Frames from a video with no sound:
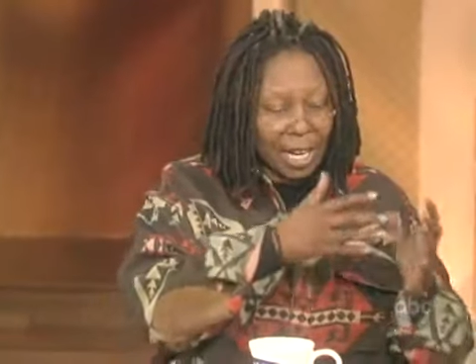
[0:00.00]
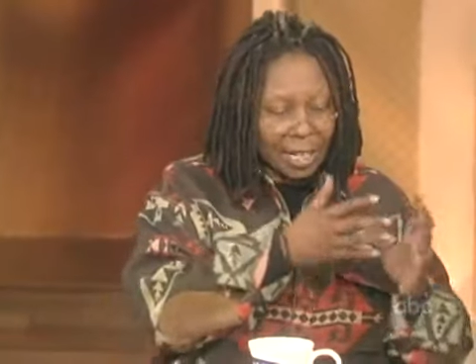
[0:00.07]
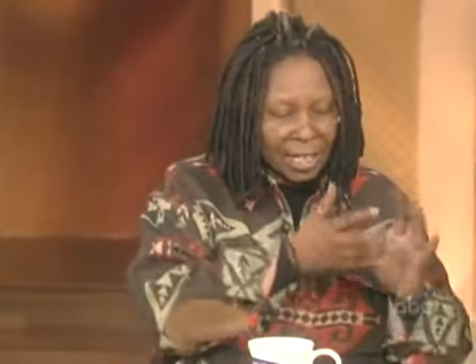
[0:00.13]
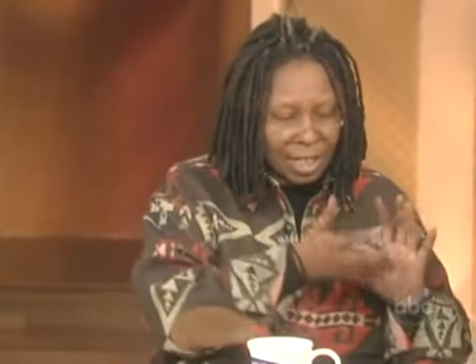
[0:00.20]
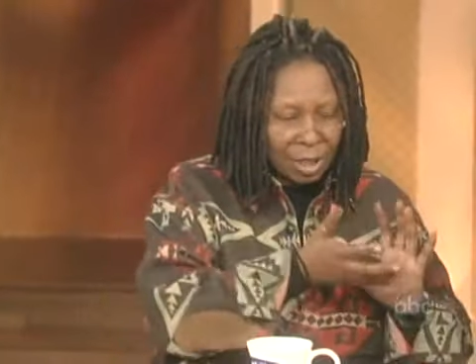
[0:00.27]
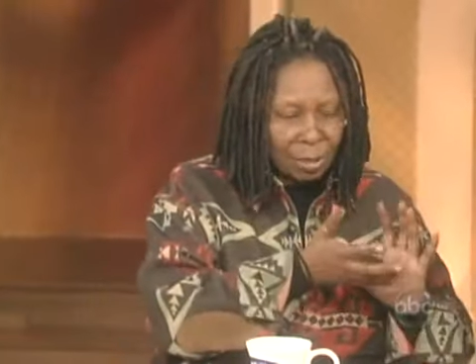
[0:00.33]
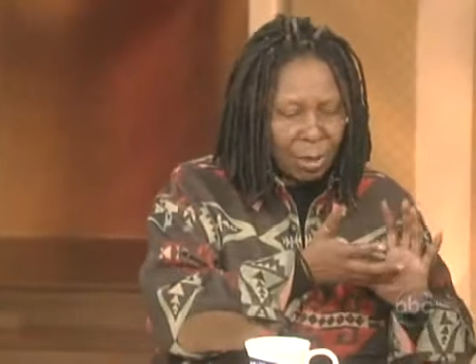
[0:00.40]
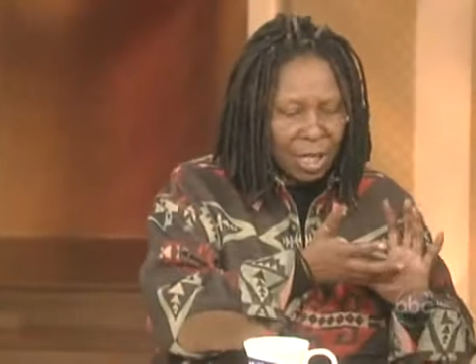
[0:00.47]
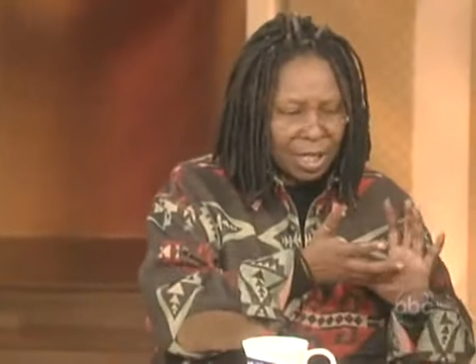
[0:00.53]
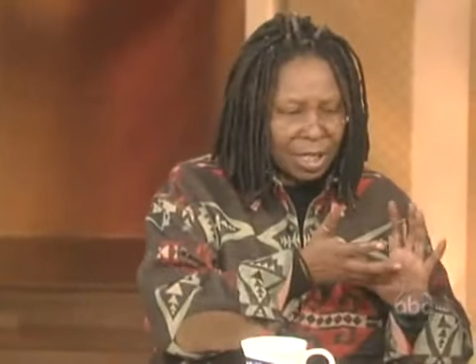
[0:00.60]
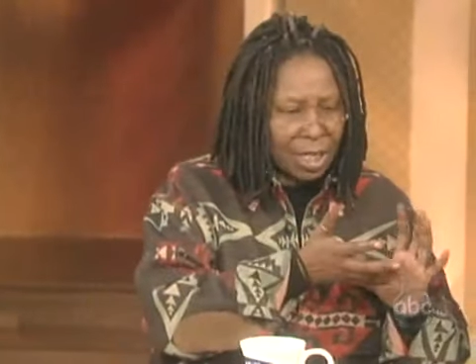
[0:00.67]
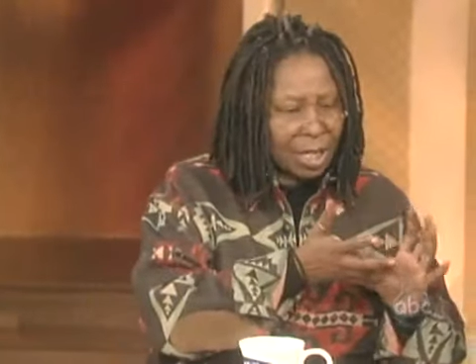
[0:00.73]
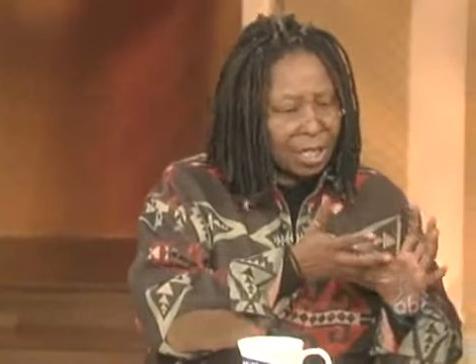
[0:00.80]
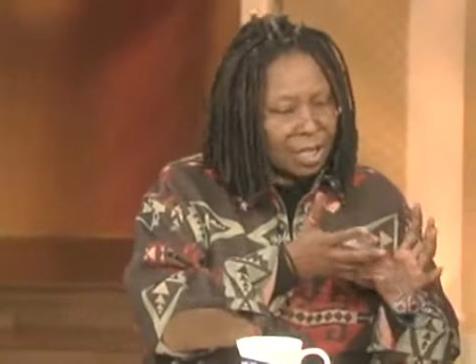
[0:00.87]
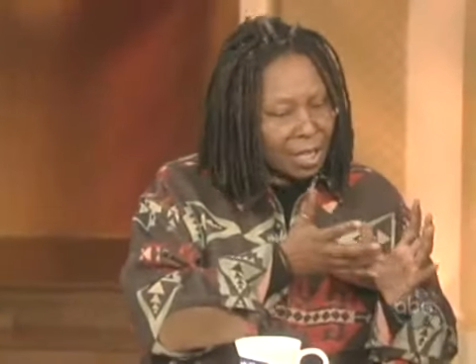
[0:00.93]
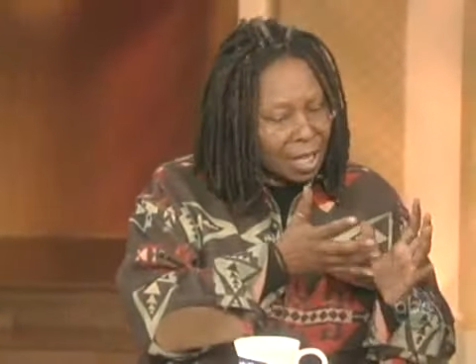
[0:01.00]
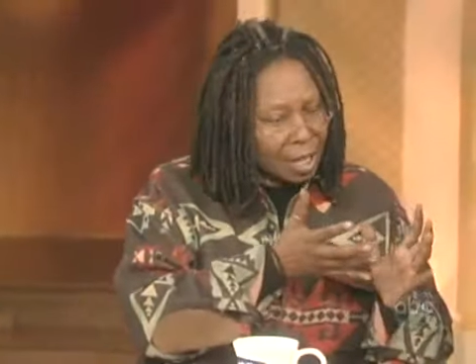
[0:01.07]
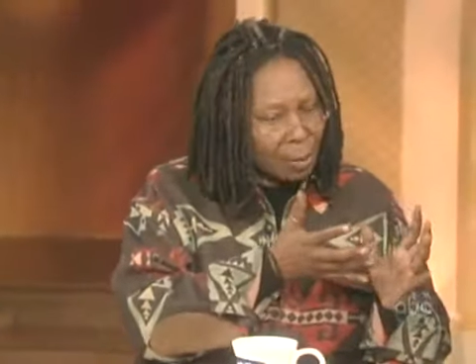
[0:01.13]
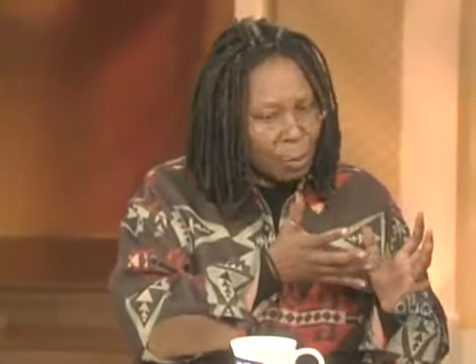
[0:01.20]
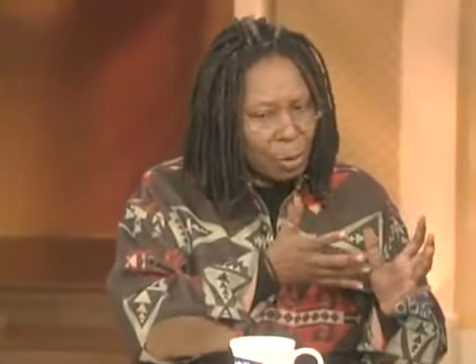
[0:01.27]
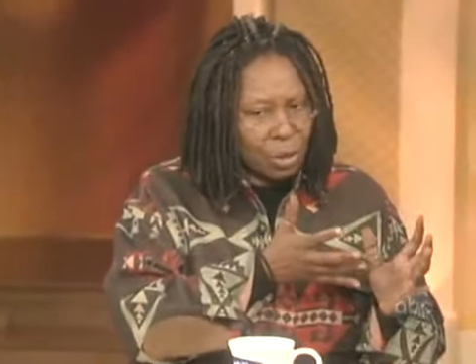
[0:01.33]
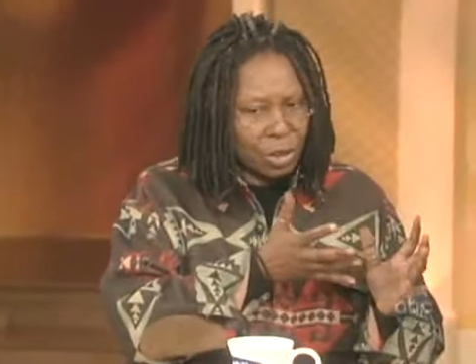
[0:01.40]
And that's why I say it's
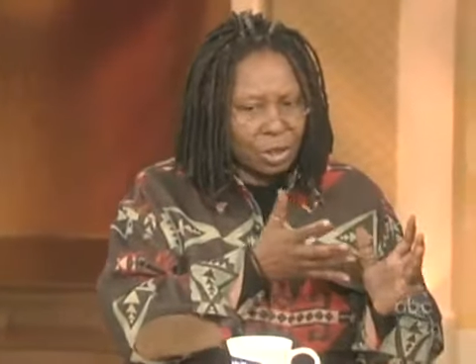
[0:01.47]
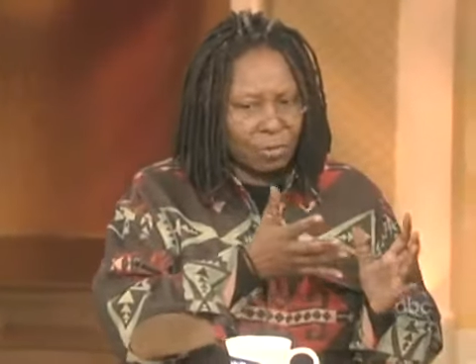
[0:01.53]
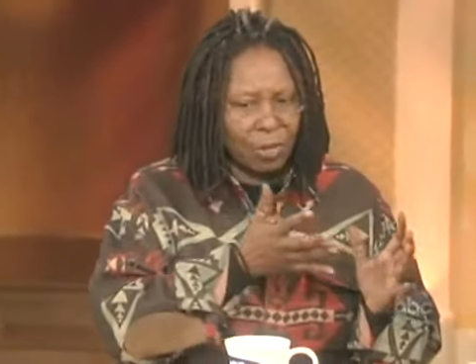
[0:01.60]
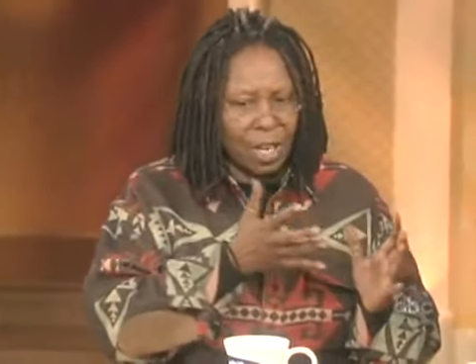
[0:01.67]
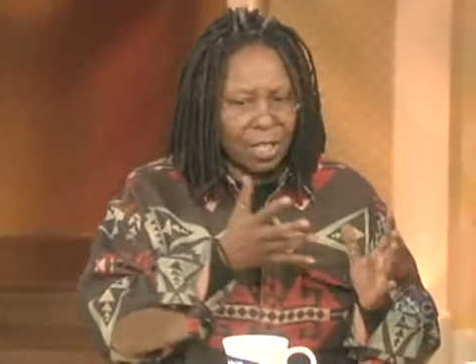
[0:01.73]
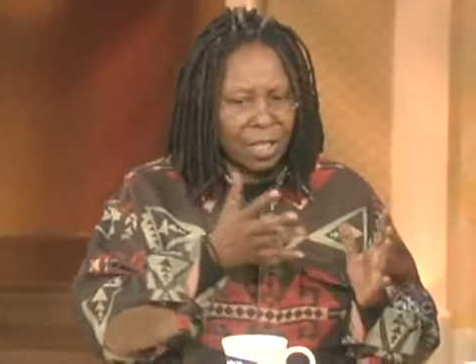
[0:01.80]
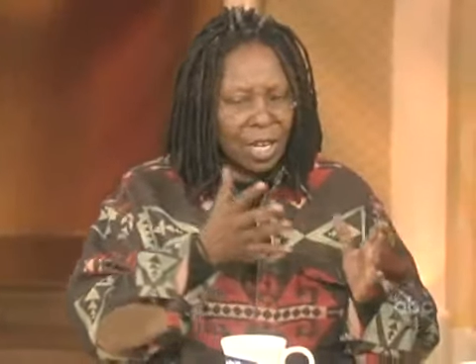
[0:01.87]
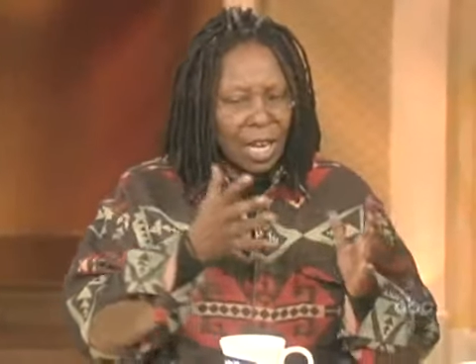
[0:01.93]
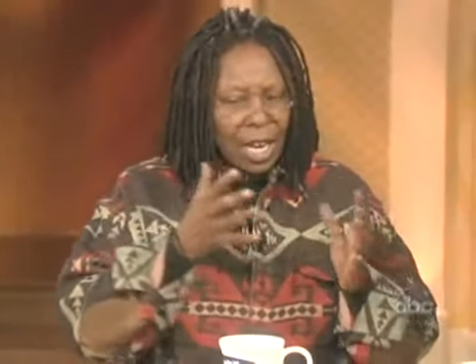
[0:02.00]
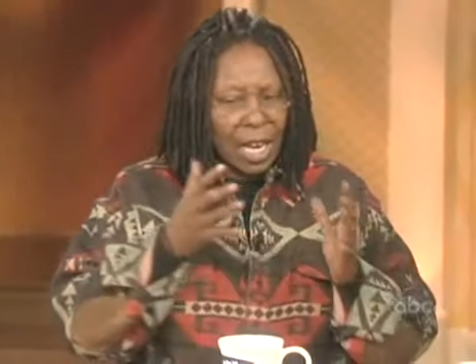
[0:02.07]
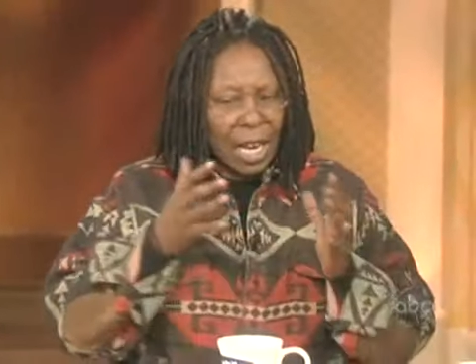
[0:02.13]
like abortion rights